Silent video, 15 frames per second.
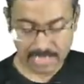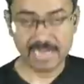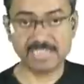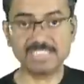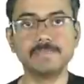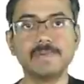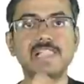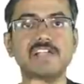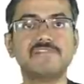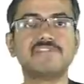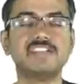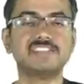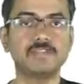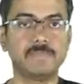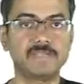let's say my left
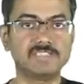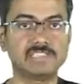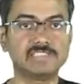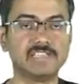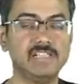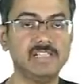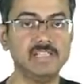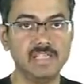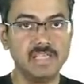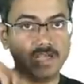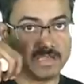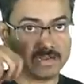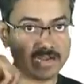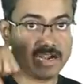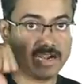hand is a basal cell,
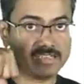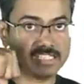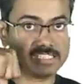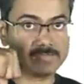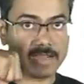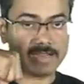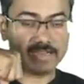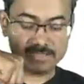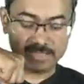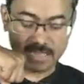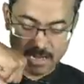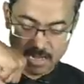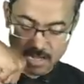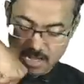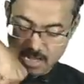right hand is a spinous
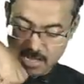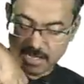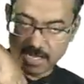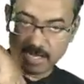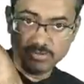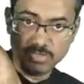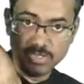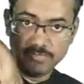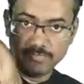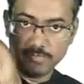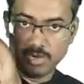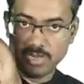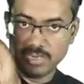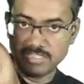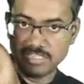cell. Can you see in
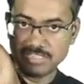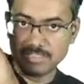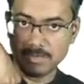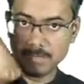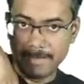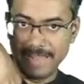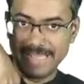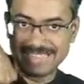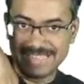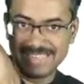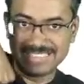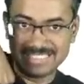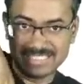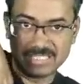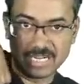foliaceus, the basal
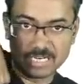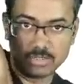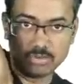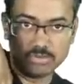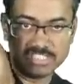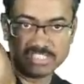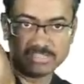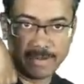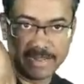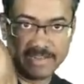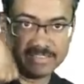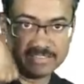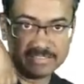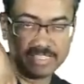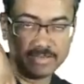is stuck to the
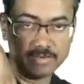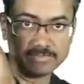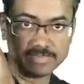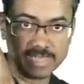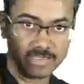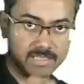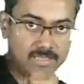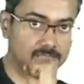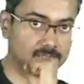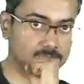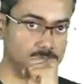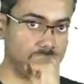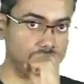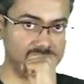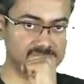spinous? See what I'm saying?
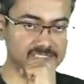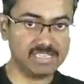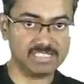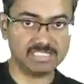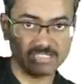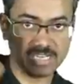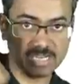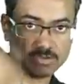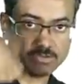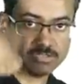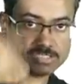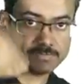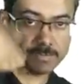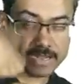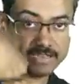The basal is stuck to
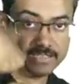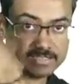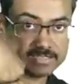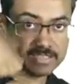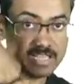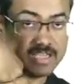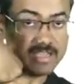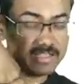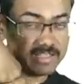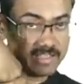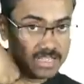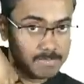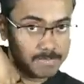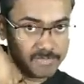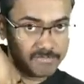the spinous
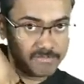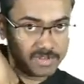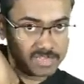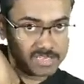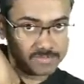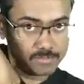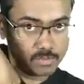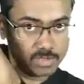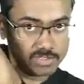in pemphigus